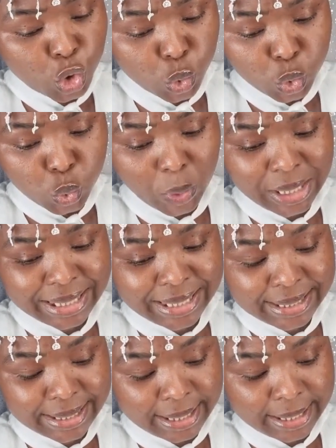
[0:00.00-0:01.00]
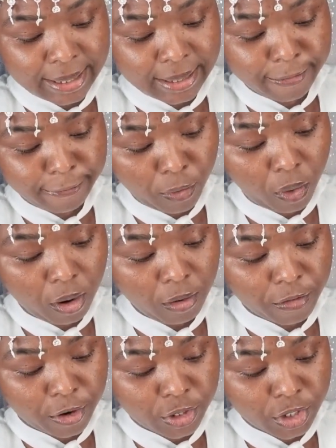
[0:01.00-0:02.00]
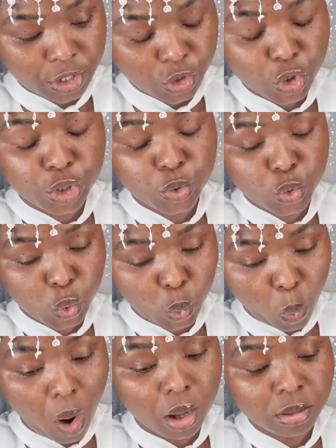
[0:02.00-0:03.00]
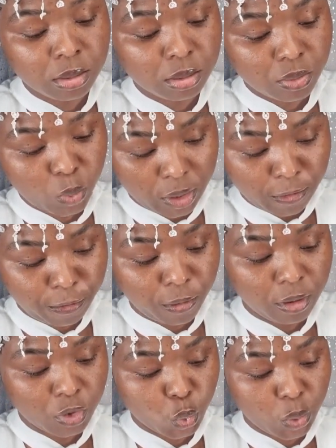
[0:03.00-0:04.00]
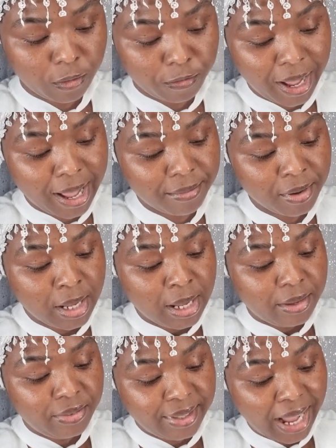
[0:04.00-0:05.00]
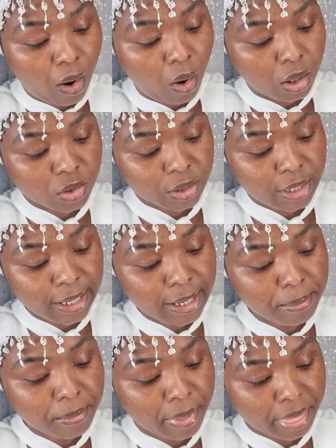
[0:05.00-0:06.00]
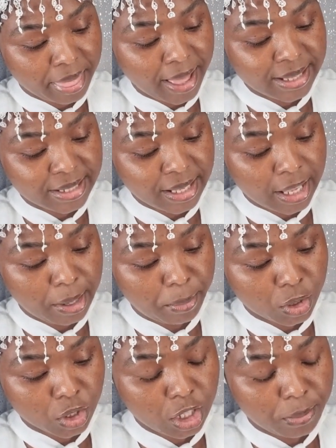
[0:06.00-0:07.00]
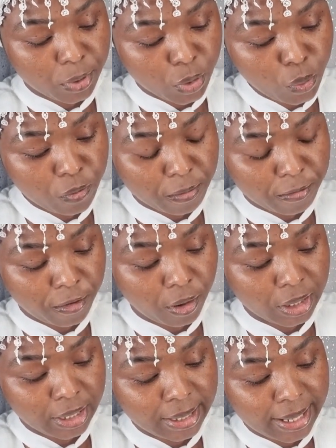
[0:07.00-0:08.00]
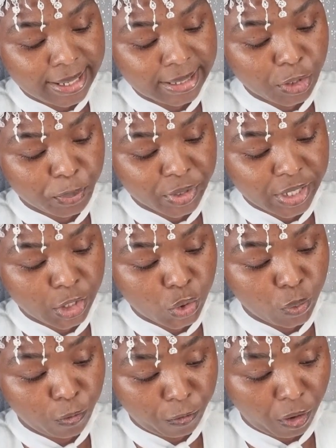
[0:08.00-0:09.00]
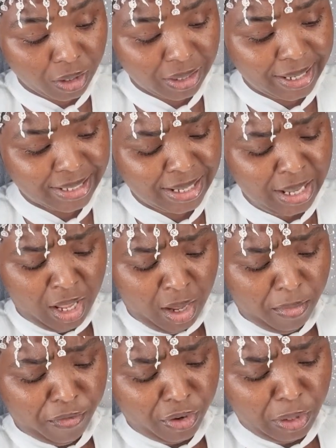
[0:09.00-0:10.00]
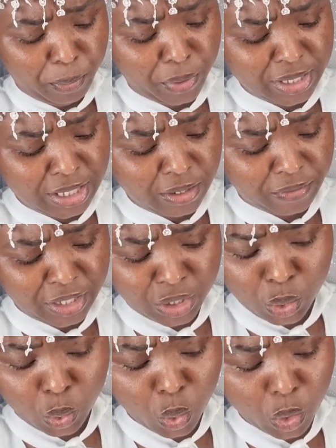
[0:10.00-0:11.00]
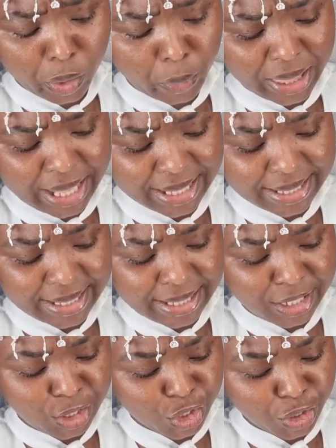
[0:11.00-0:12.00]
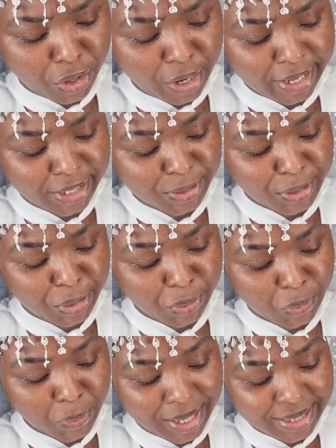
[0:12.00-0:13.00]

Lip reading: Jude 1:24-25. Now unto him that is able to keep you from falling and to present you faultless before the presence of his glory with exceeding joy, to the only